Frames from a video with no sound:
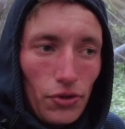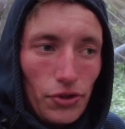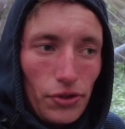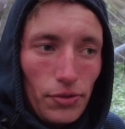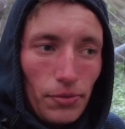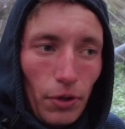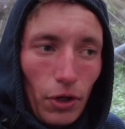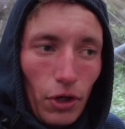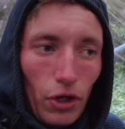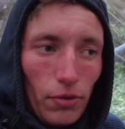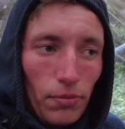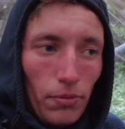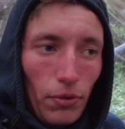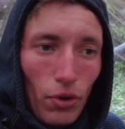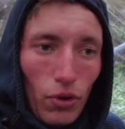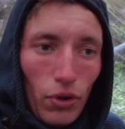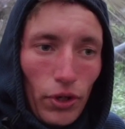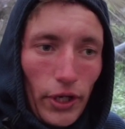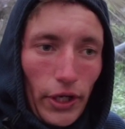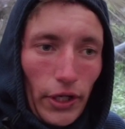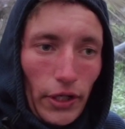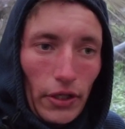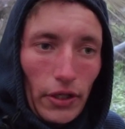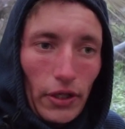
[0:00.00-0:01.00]
tomorrow
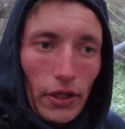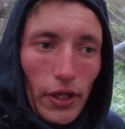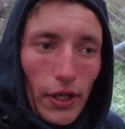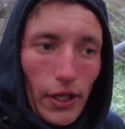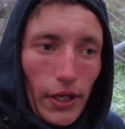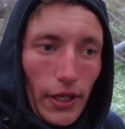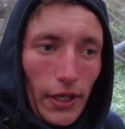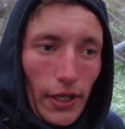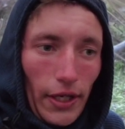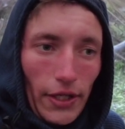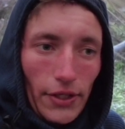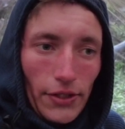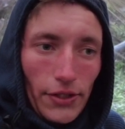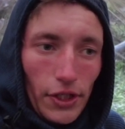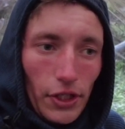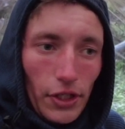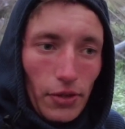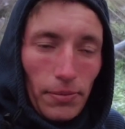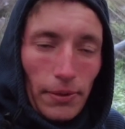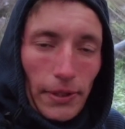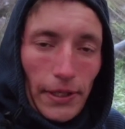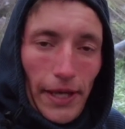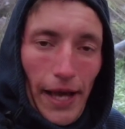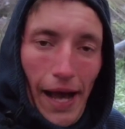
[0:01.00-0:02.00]
morning is going to
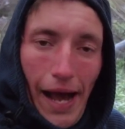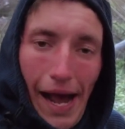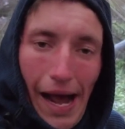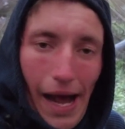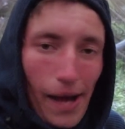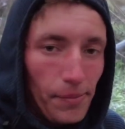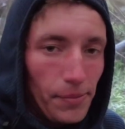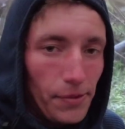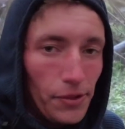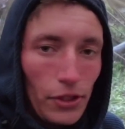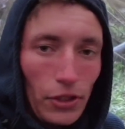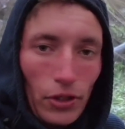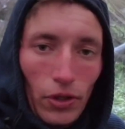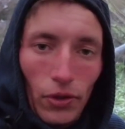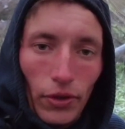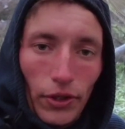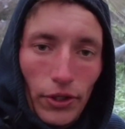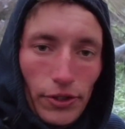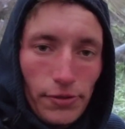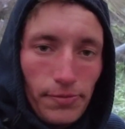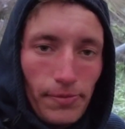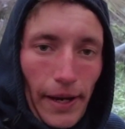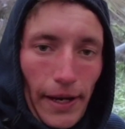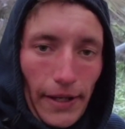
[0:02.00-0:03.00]
be absolutely
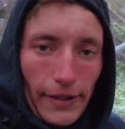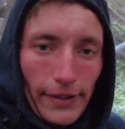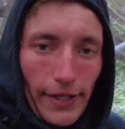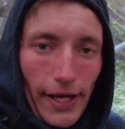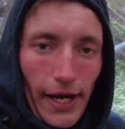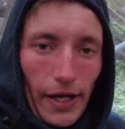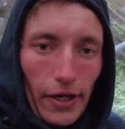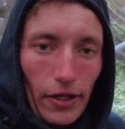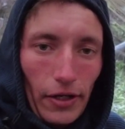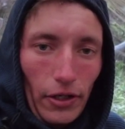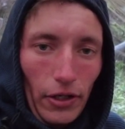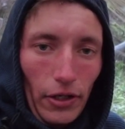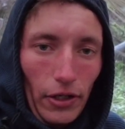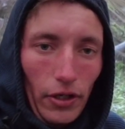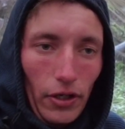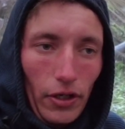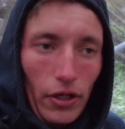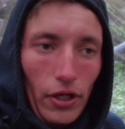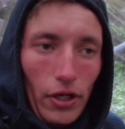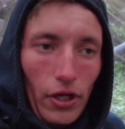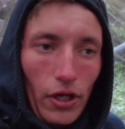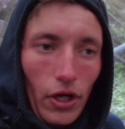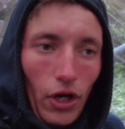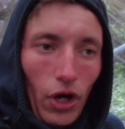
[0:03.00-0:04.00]
spectacular.
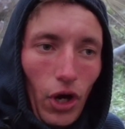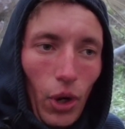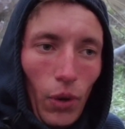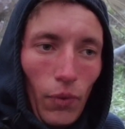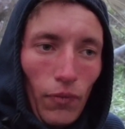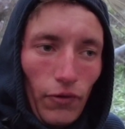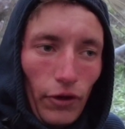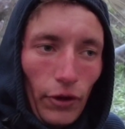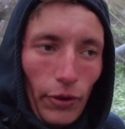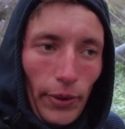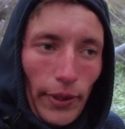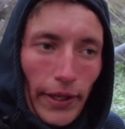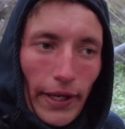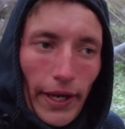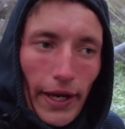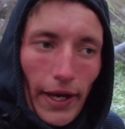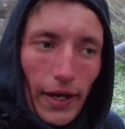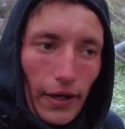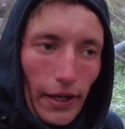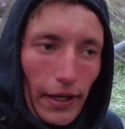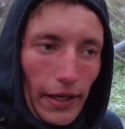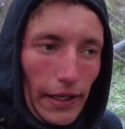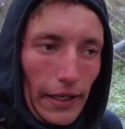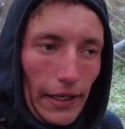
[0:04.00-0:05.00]
Hopefully we
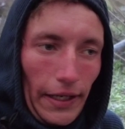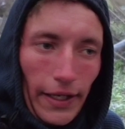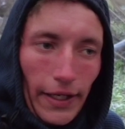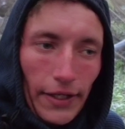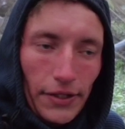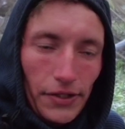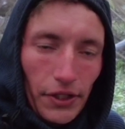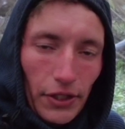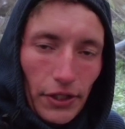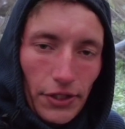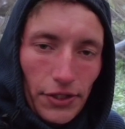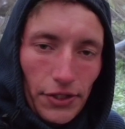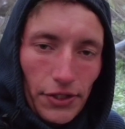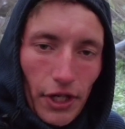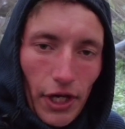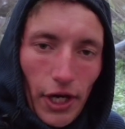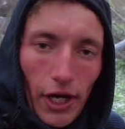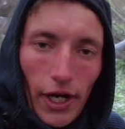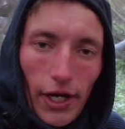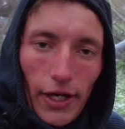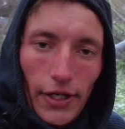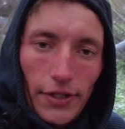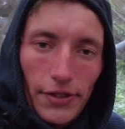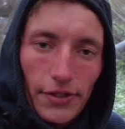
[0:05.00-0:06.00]
get clear sunny
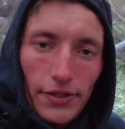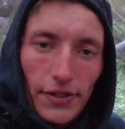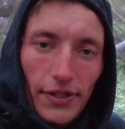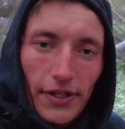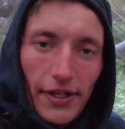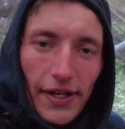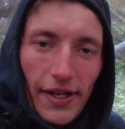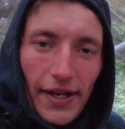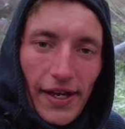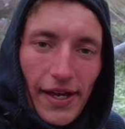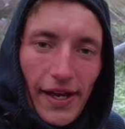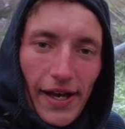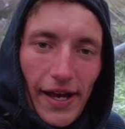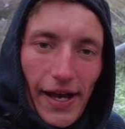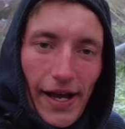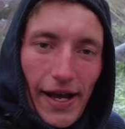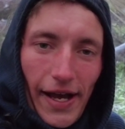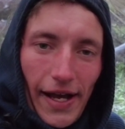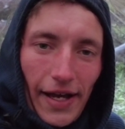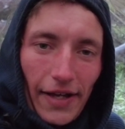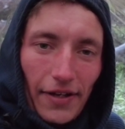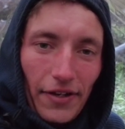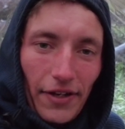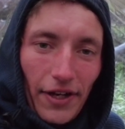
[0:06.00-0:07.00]
skies.
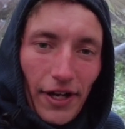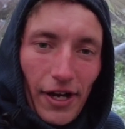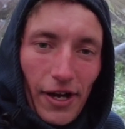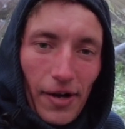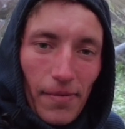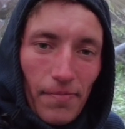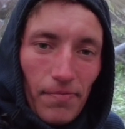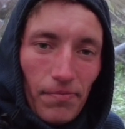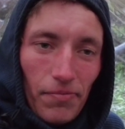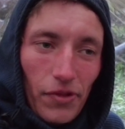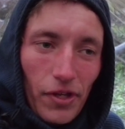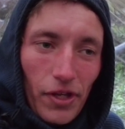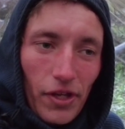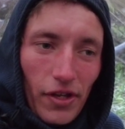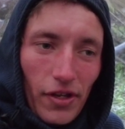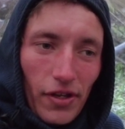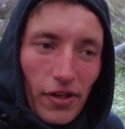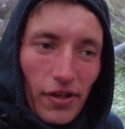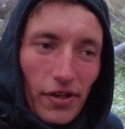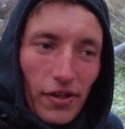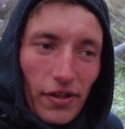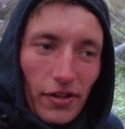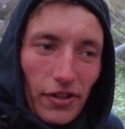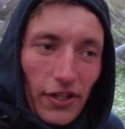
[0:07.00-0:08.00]
And
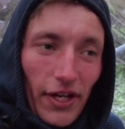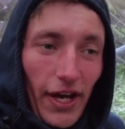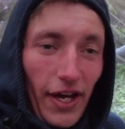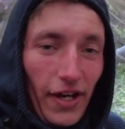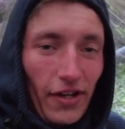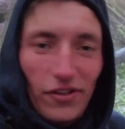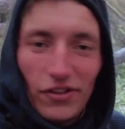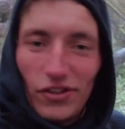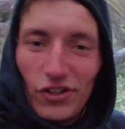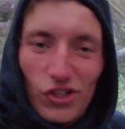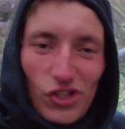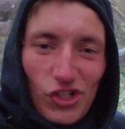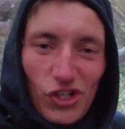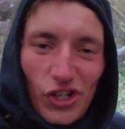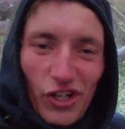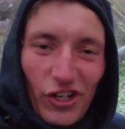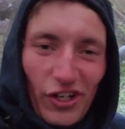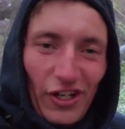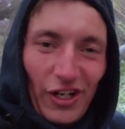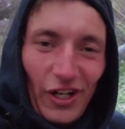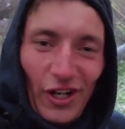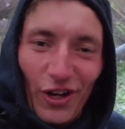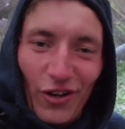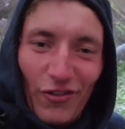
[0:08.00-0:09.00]
yeah, you
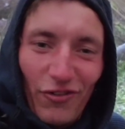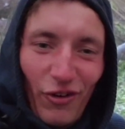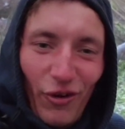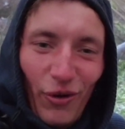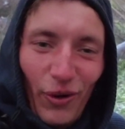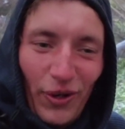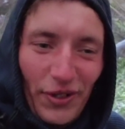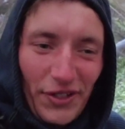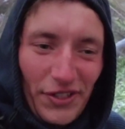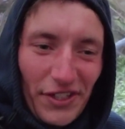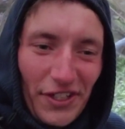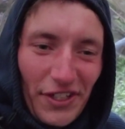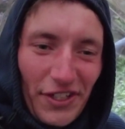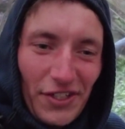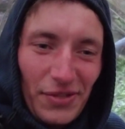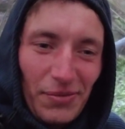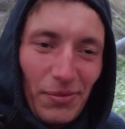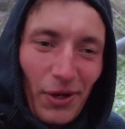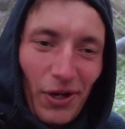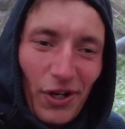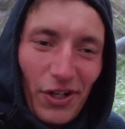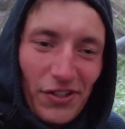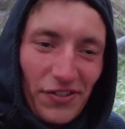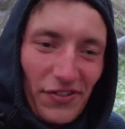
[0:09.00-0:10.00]
should look forward to
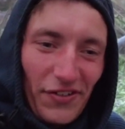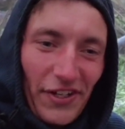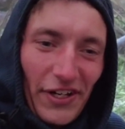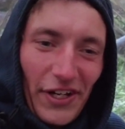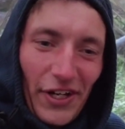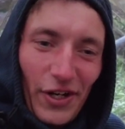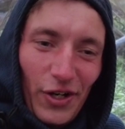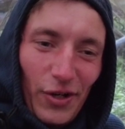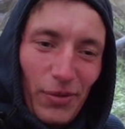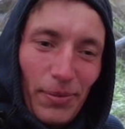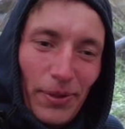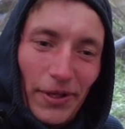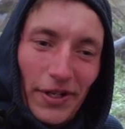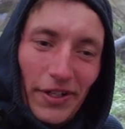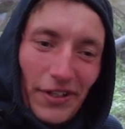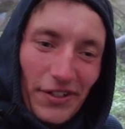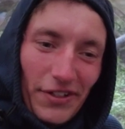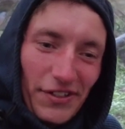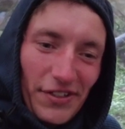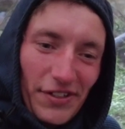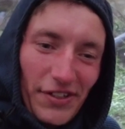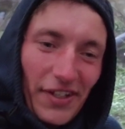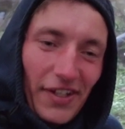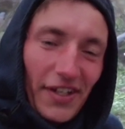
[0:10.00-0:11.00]
tomorrow's video
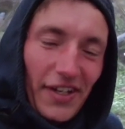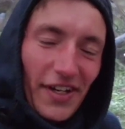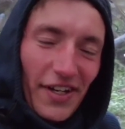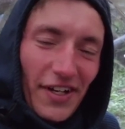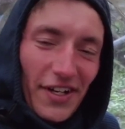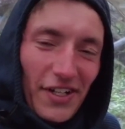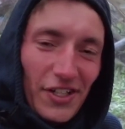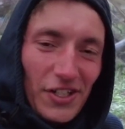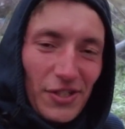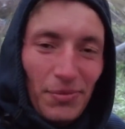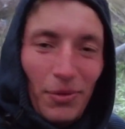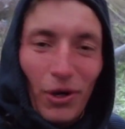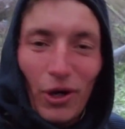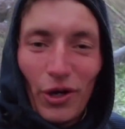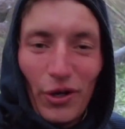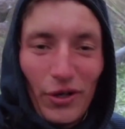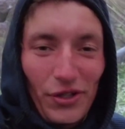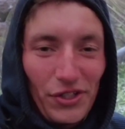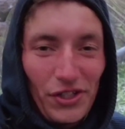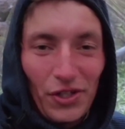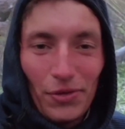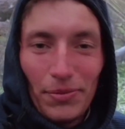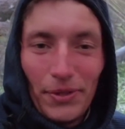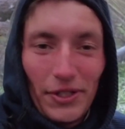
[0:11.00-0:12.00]
because tomorrow is
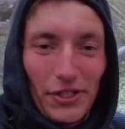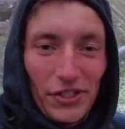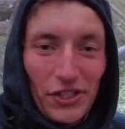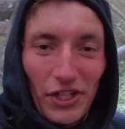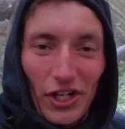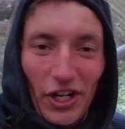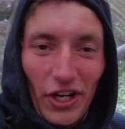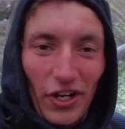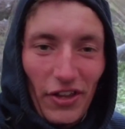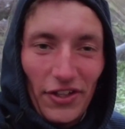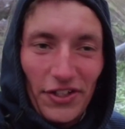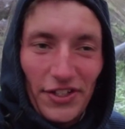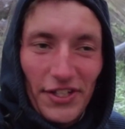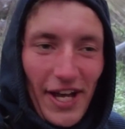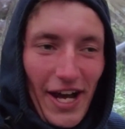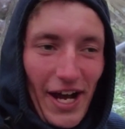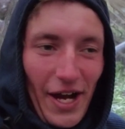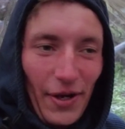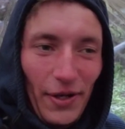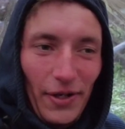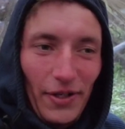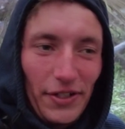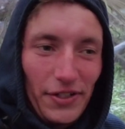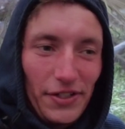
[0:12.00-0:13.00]
going to be Circle of the
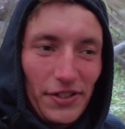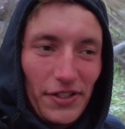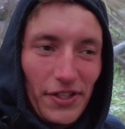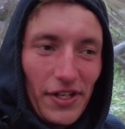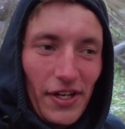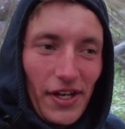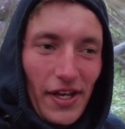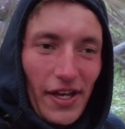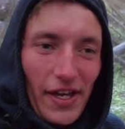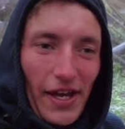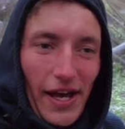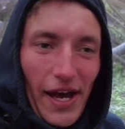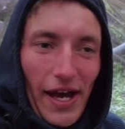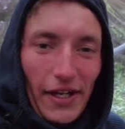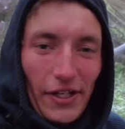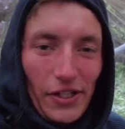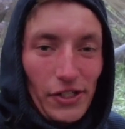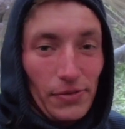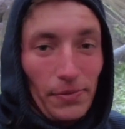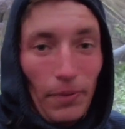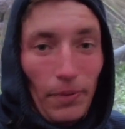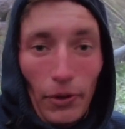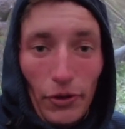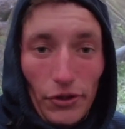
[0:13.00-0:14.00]
Towers and it's
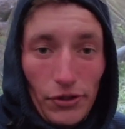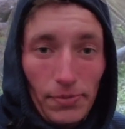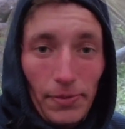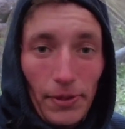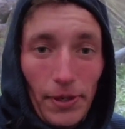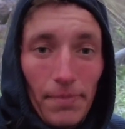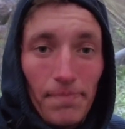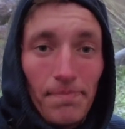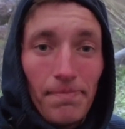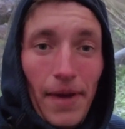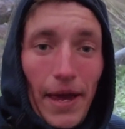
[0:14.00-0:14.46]
supposed to be a